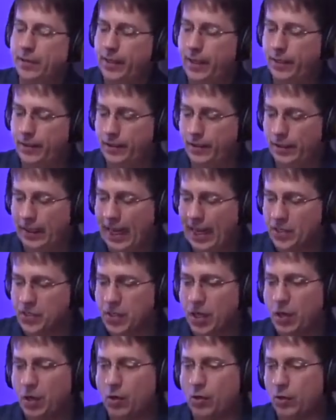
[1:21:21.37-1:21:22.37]
And the last
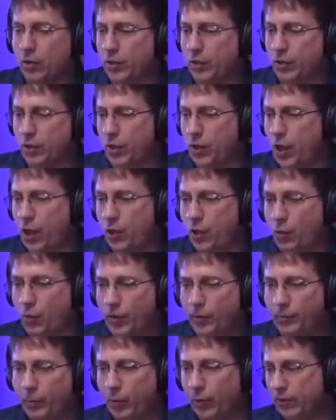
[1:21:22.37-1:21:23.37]
I heard on Cardano
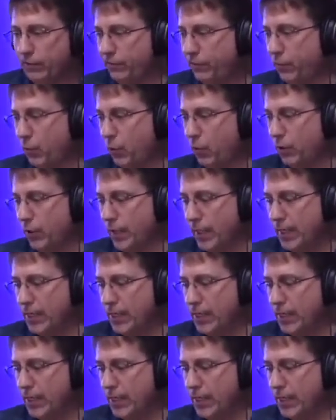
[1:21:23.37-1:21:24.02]
1.4